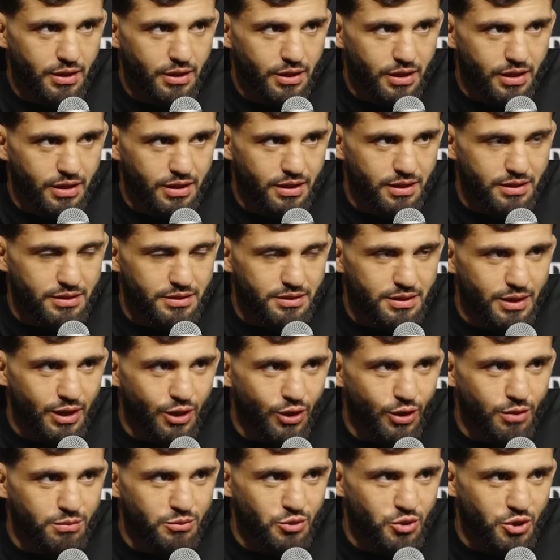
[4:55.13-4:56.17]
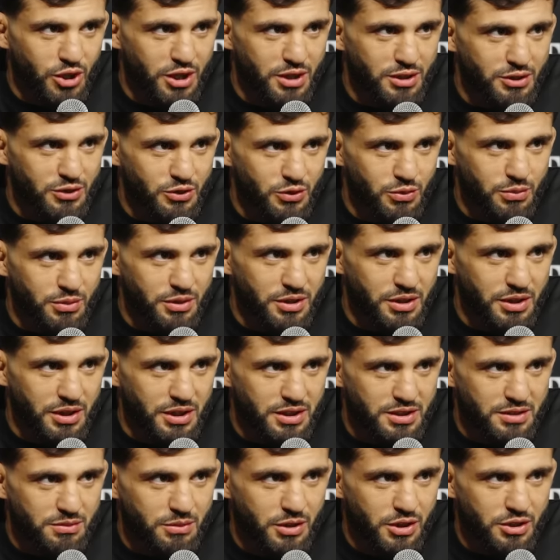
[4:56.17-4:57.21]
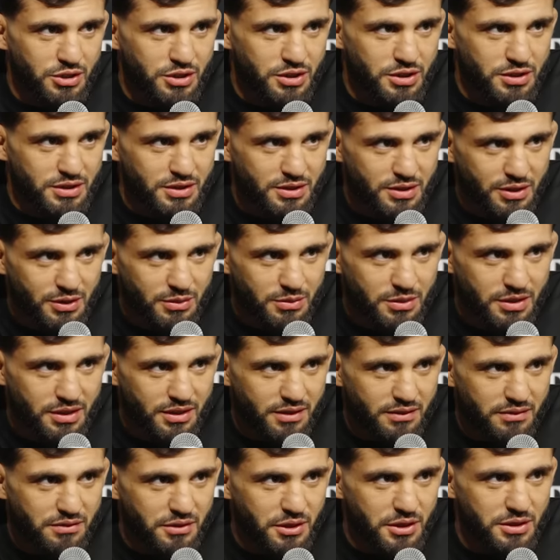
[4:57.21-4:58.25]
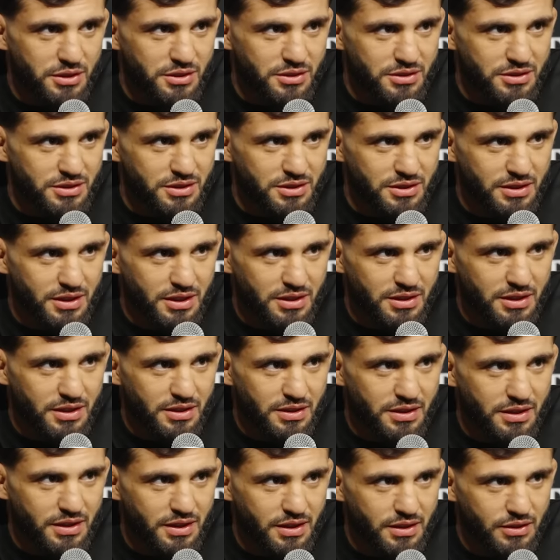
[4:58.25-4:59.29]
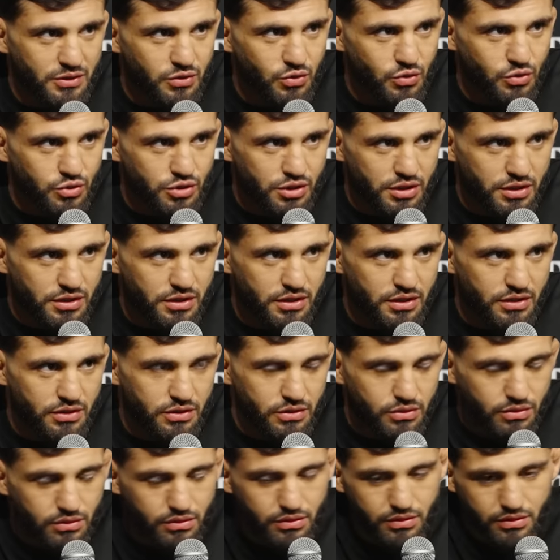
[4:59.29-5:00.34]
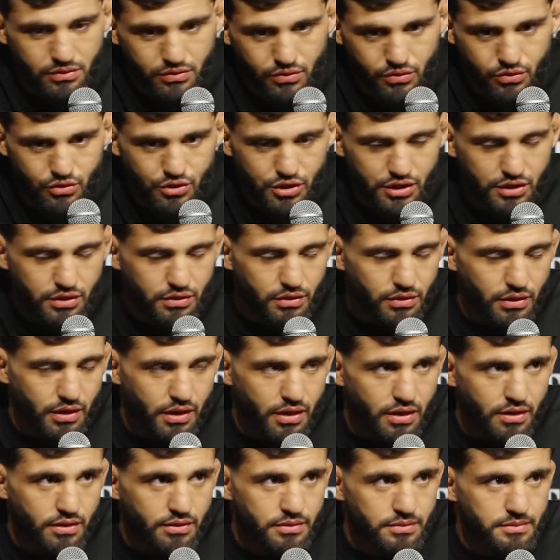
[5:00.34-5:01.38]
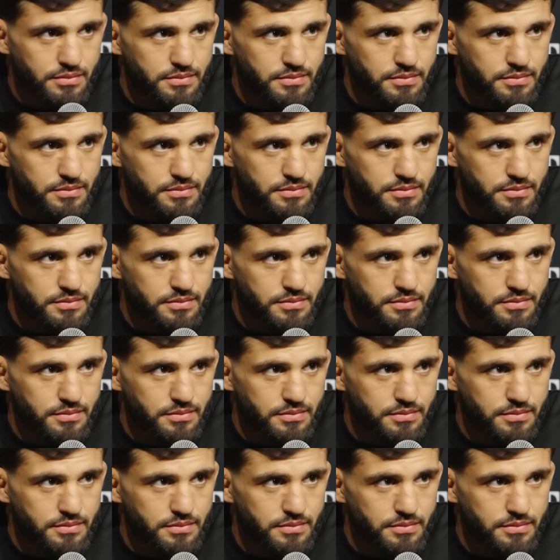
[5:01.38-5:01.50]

uh, now I'm trying to bring as much as Armenian fighters in ATT and to train uh, to, to train together.